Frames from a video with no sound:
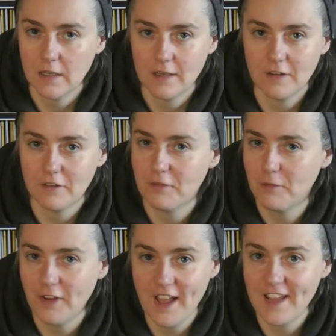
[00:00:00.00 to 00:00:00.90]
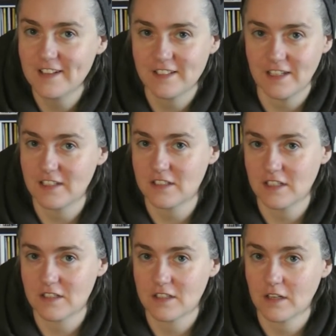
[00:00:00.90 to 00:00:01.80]
a
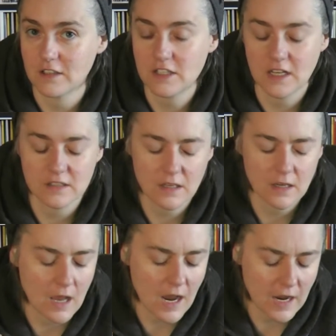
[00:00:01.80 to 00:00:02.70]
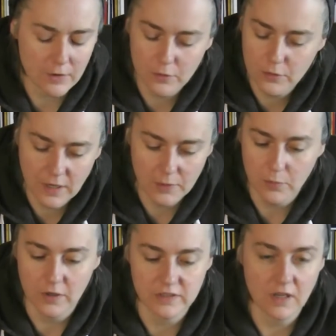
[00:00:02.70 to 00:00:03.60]
fantastic singer. She has a great
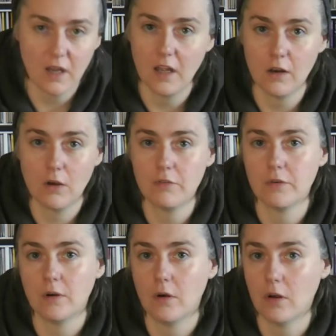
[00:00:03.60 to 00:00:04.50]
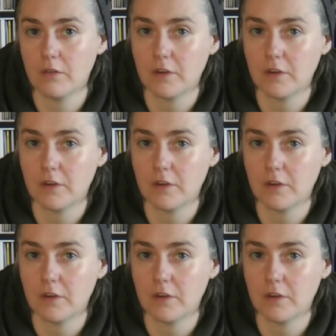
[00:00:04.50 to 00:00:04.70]
voice. I love all of her